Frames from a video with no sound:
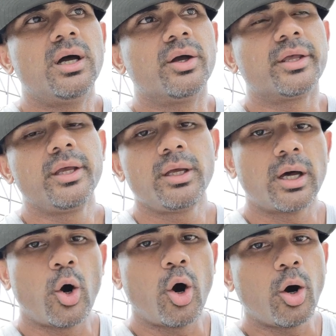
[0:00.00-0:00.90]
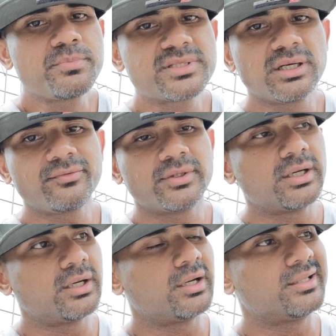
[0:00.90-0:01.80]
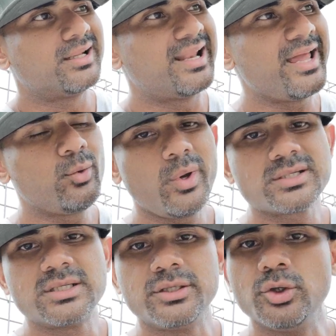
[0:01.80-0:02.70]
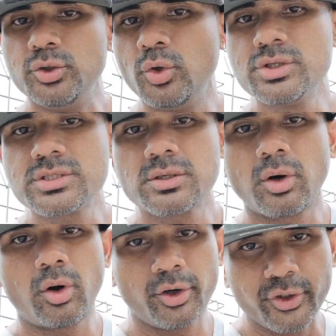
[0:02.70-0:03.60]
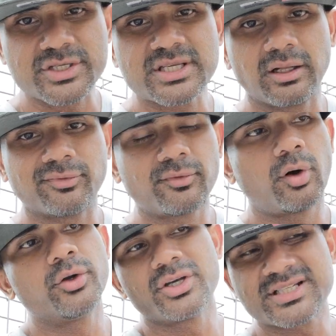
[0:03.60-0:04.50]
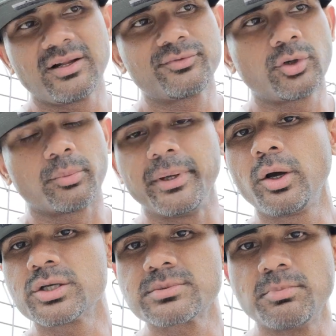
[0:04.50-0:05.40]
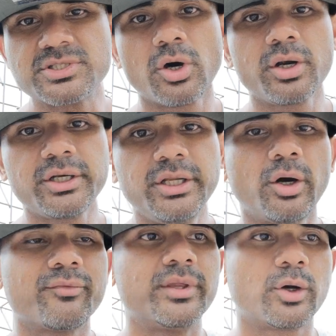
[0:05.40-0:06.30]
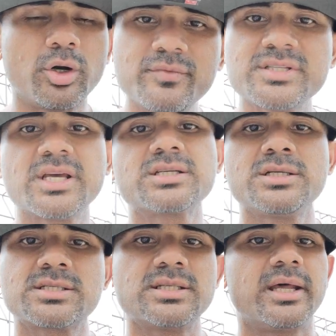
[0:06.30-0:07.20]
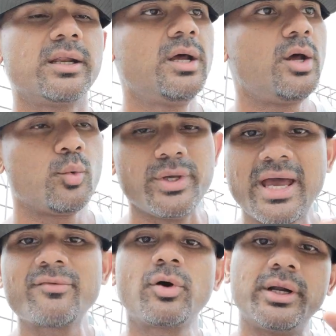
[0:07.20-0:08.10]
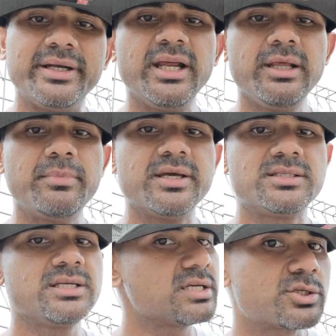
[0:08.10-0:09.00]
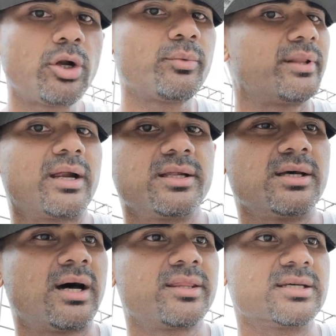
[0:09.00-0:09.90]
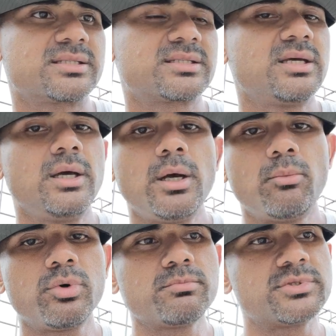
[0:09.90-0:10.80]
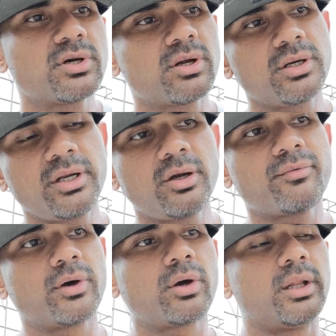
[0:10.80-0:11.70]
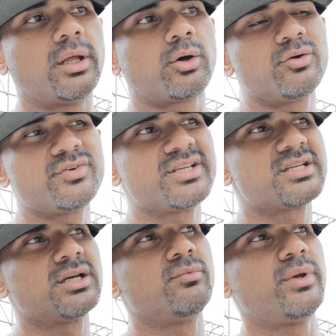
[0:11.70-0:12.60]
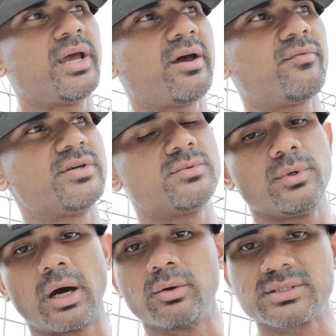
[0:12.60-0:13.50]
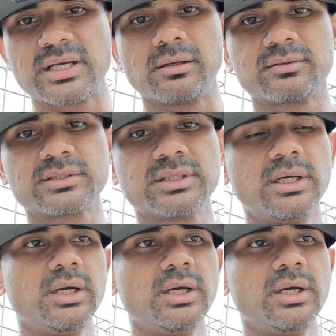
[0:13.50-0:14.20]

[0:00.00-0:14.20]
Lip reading: okay, observe the language that you use on your self-talk, because majority of the conversations that we have on a daily basis is not with others. Majority of the conversation we have is with ourselves.